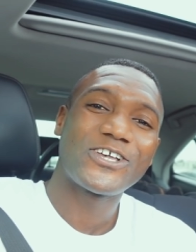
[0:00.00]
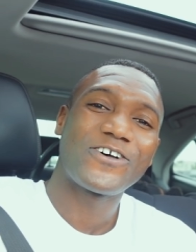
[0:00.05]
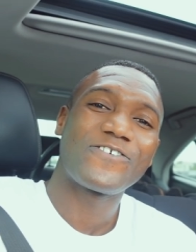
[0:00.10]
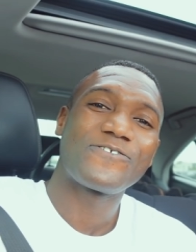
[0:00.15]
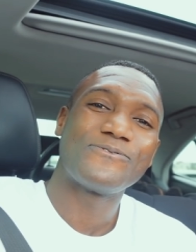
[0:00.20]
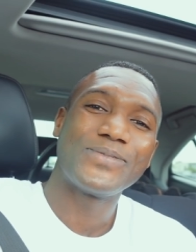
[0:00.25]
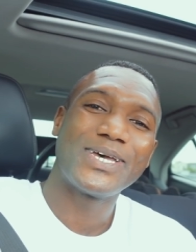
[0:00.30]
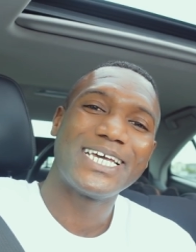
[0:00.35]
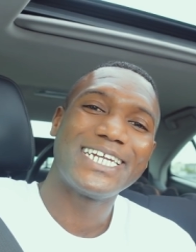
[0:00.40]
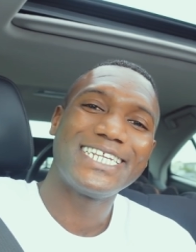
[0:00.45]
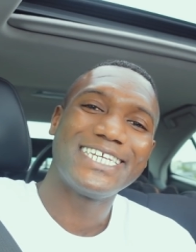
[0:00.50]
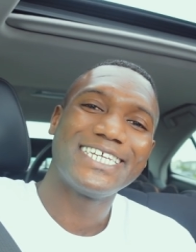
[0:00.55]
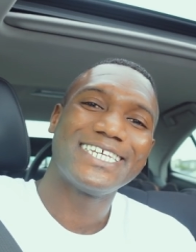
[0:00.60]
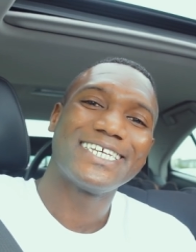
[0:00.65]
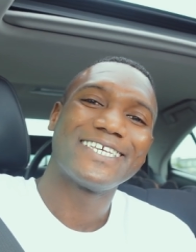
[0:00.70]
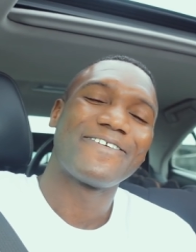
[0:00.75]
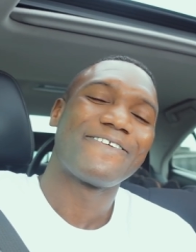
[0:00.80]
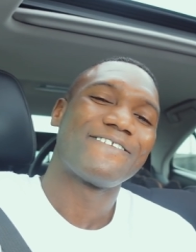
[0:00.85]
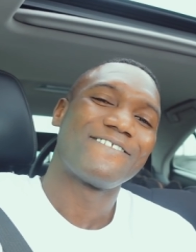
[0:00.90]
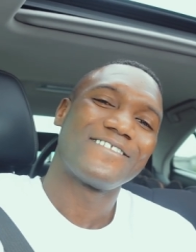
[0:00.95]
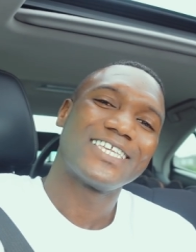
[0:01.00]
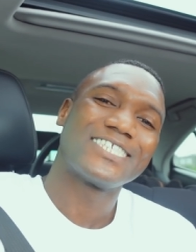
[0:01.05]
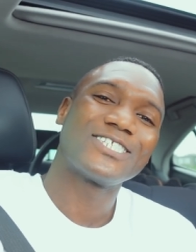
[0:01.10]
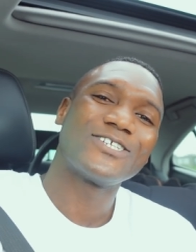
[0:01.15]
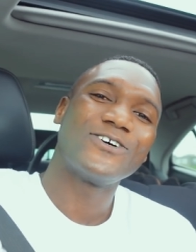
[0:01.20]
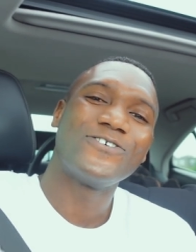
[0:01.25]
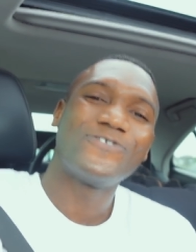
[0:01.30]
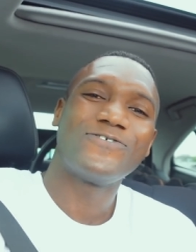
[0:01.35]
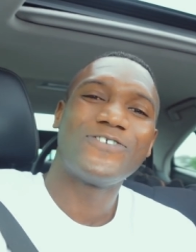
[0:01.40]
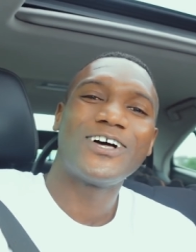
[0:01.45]
of many.
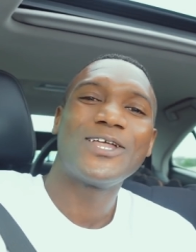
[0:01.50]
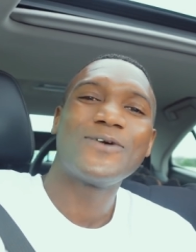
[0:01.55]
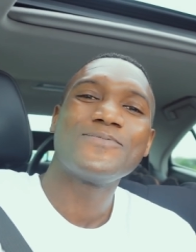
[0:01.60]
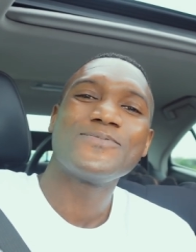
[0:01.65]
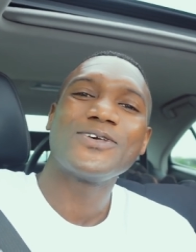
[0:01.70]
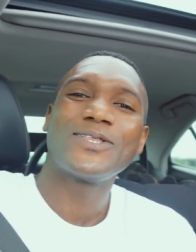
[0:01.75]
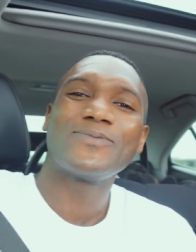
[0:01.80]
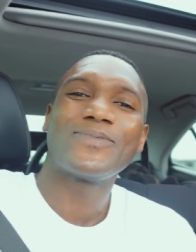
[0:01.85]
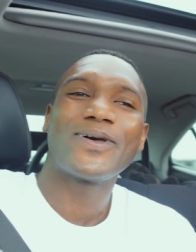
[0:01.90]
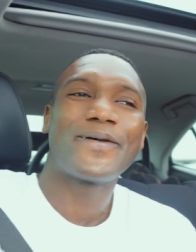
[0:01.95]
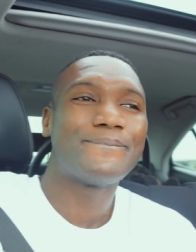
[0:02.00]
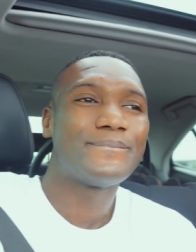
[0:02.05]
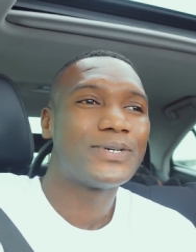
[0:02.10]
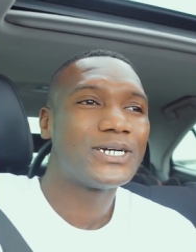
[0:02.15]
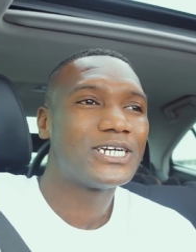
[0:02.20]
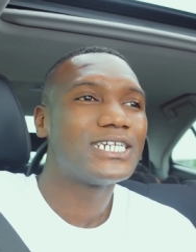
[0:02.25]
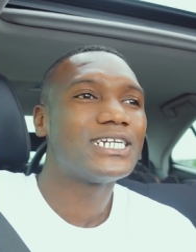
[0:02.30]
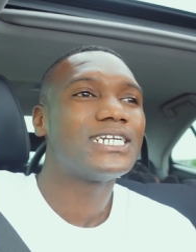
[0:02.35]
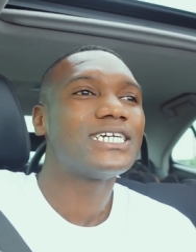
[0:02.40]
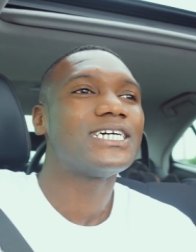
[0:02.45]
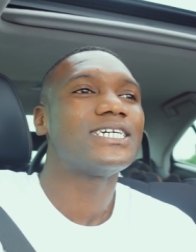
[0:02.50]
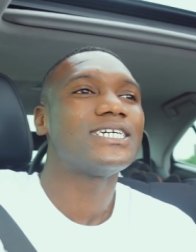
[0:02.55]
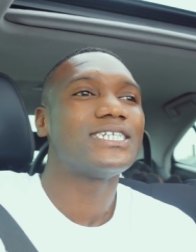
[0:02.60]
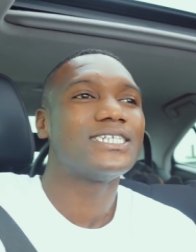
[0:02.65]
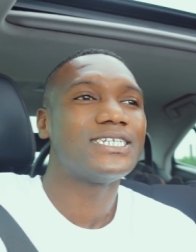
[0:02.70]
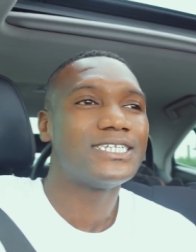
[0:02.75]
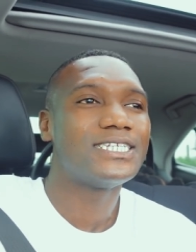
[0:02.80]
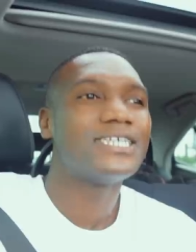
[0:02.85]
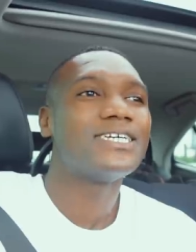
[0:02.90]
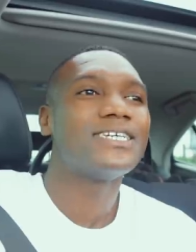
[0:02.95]
So follow me on my birthday
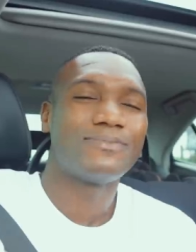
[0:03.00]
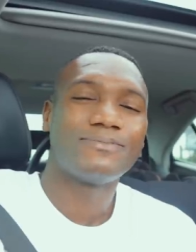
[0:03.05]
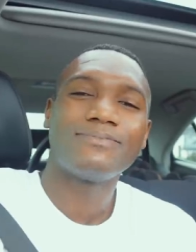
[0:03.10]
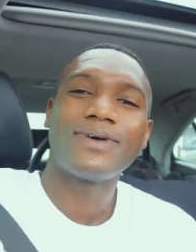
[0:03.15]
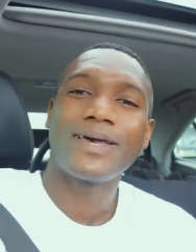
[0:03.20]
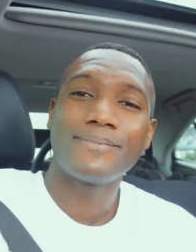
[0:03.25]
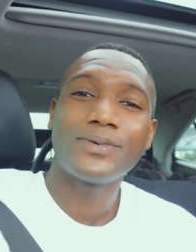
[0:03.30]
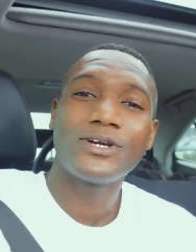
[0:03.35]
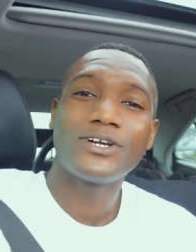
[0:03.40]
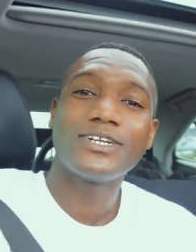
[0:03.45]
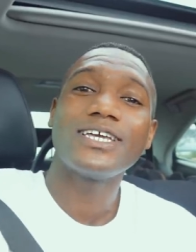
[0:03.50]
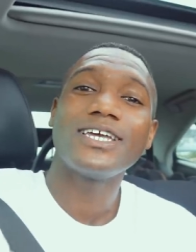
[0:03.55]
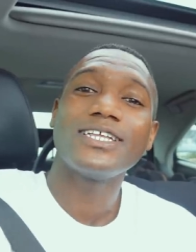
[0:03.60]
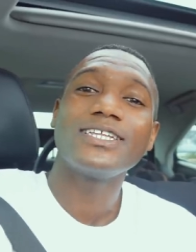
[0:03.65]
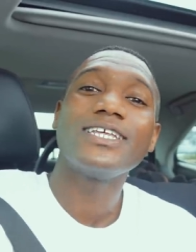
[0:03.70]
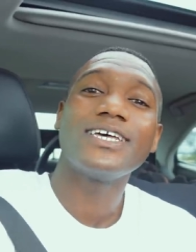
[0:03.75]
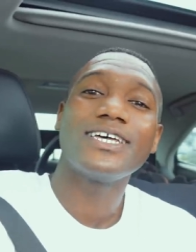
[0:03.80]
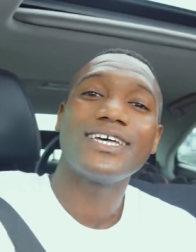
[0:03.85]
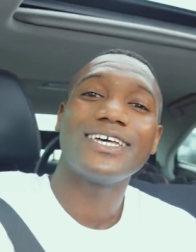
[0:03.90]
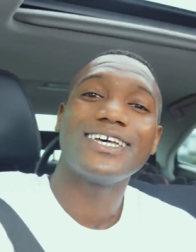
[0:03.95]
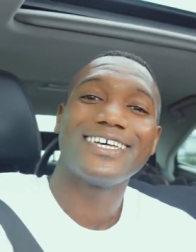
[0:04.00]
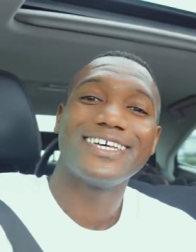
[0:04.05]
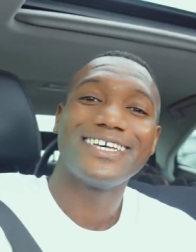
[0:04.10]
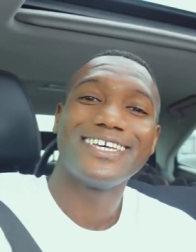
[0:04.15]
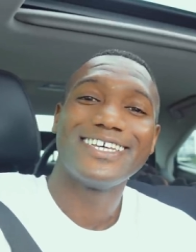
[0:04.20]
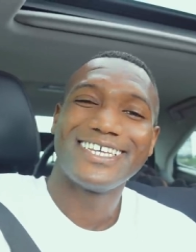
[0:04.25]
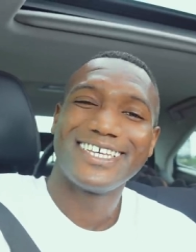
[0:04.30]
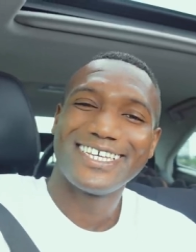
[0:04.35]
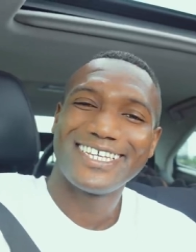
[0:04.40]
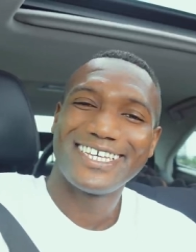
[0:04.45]
my birthday day
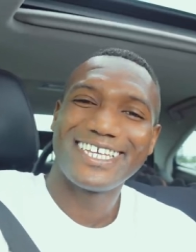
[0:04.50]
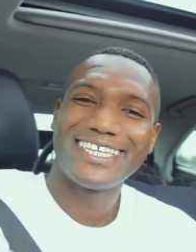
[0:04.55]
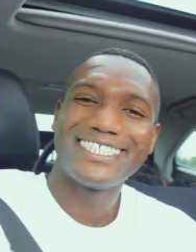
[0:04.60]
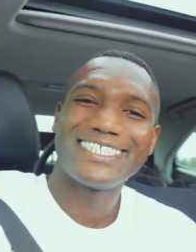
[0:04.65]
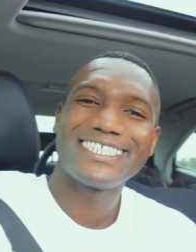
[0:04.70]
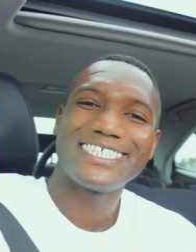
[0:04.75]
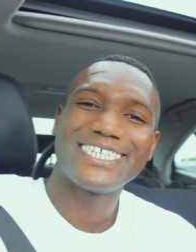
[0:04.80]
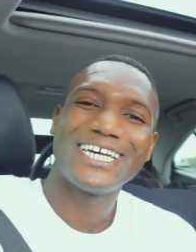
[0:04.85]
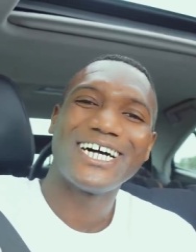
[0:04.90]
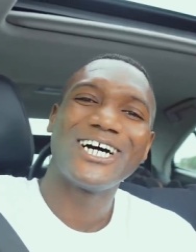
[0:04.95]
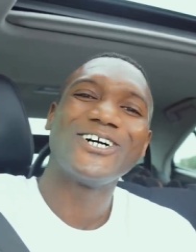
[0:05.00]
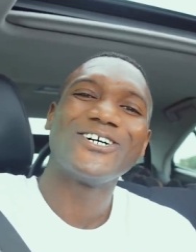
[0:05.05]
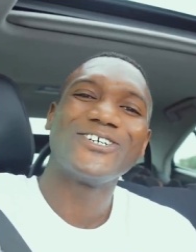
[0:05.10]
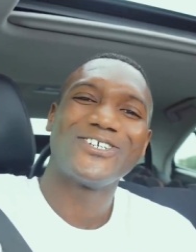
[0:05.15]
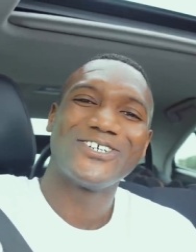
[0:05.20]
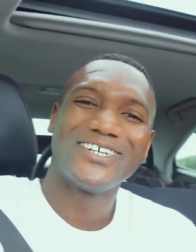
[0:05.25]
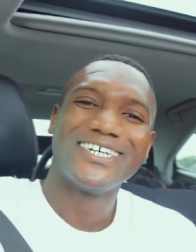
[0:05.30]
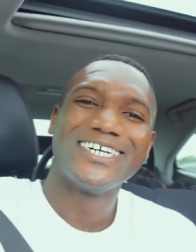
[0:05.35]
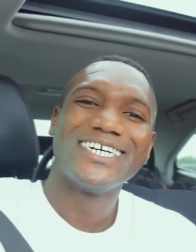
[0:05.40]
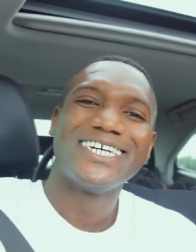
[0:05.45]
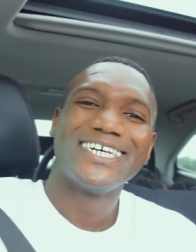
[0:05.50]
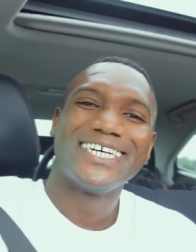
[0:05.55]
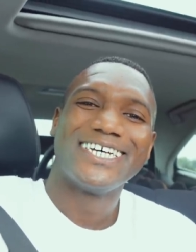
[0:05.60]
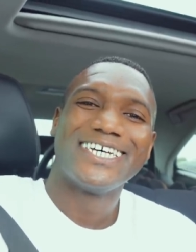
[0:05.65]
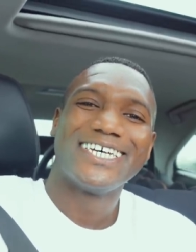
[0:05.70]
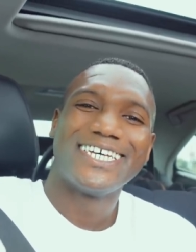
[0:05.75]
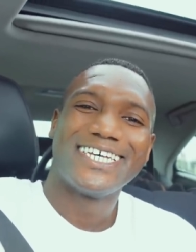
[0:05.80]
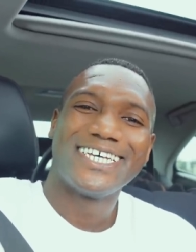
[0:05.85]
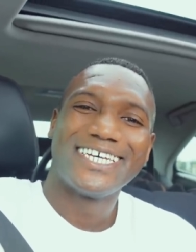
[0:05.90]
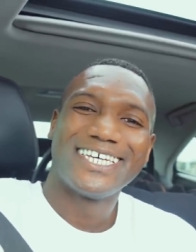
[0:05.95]
and see how birthday
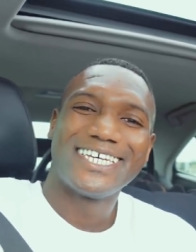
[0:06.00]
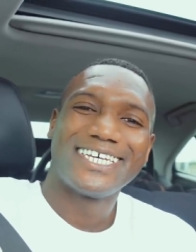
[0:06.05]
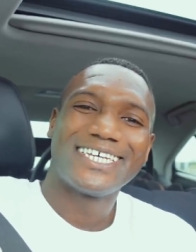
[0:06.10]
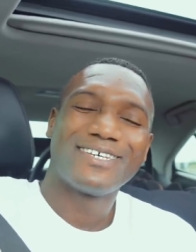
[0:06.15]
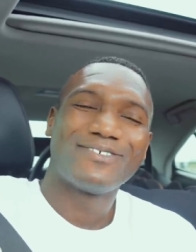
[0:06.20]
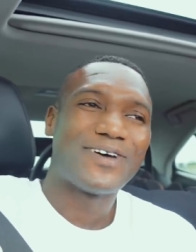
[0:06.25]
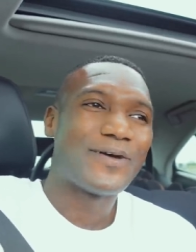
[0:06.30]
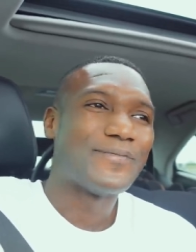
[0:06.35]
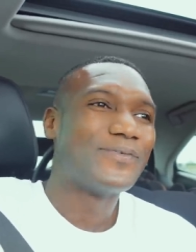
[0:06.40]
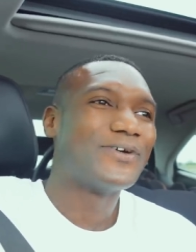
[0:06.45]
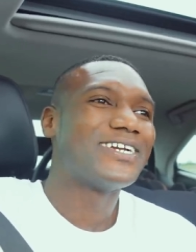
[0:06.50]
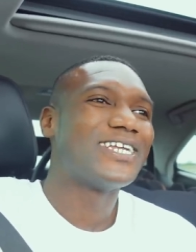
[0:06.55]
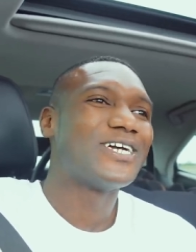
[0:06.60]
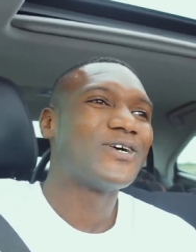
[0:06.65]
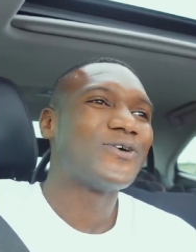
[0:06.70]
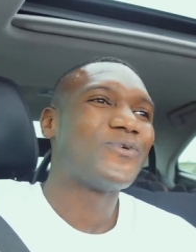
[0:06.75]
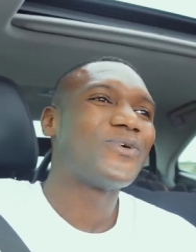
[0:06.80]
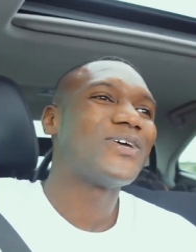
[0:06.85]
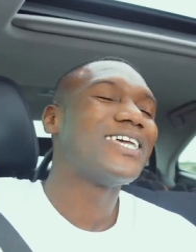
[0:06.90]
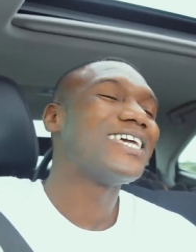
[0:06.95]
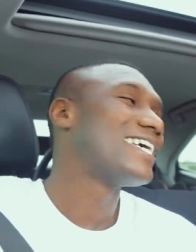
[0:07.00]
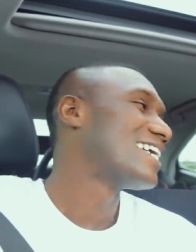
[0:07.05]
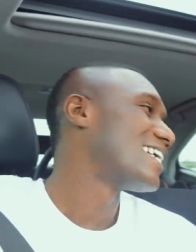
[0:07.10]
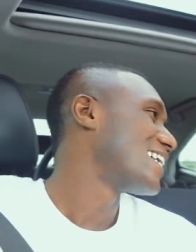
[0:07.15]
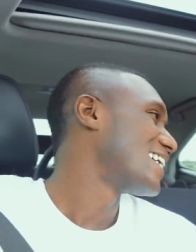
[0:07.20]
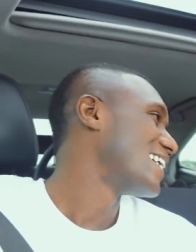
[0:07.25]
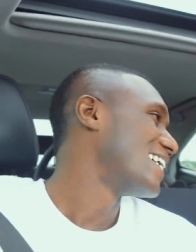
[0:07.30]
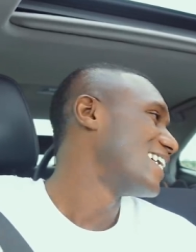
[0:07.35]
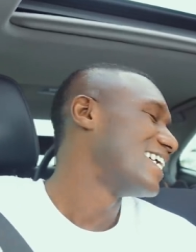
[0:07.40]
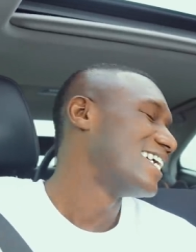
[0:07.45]
week my birthday week, week.
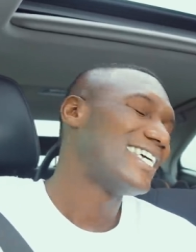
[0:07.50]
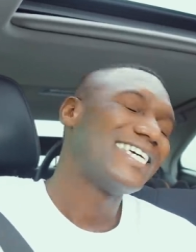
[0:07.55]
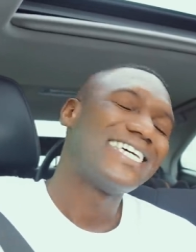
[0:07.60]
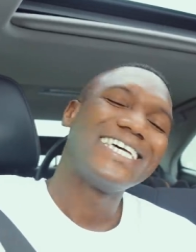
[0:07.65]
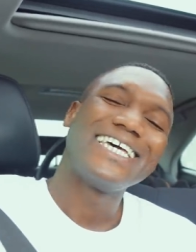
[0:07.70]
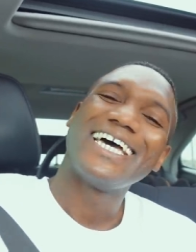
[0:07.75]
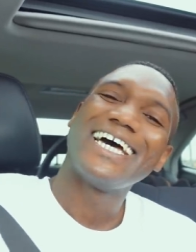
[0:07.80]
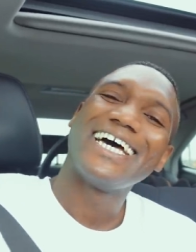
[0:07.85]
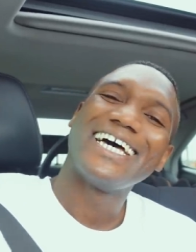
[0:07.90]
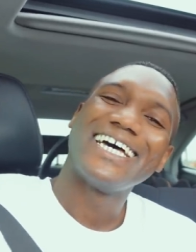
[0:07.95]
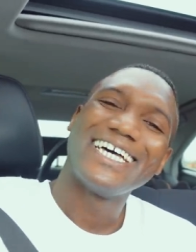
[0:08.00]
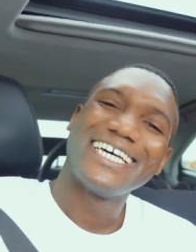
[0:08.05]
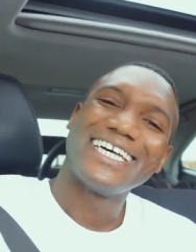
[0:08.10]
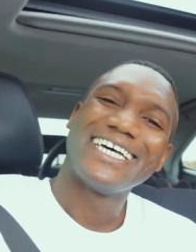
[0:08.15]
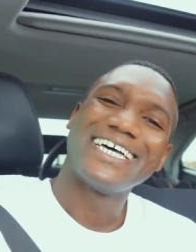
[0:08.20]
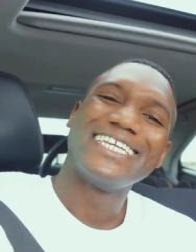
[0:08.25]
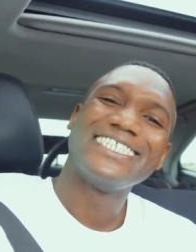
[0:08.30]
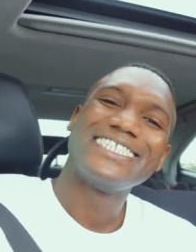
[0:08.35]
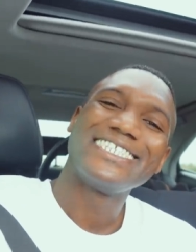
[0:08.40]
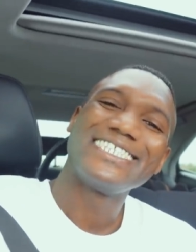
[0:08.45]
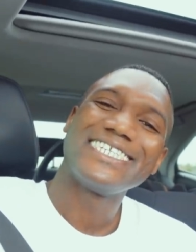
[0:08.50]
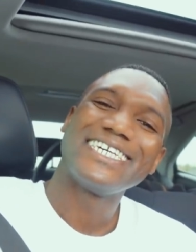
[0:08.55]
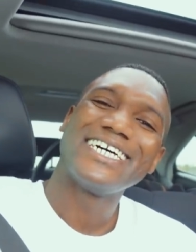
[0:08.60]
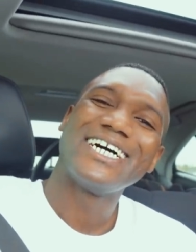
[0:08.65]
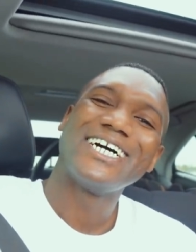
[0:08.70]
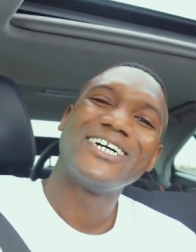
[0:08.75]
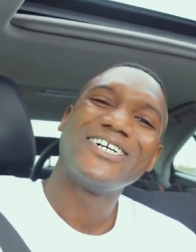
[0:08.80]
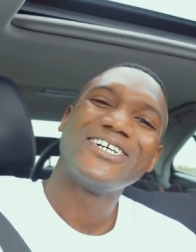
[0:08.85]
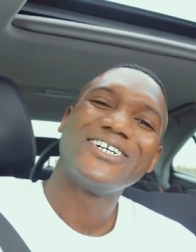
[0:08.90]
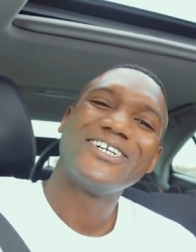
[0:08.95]
yeah, Okay, and week. see
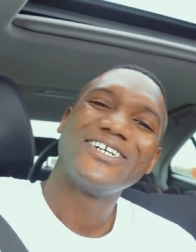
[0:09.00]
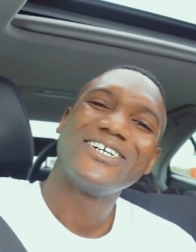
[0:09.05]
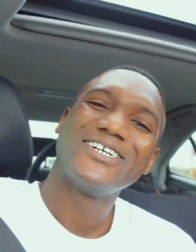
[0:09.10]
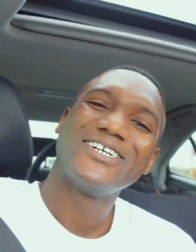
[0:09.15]
how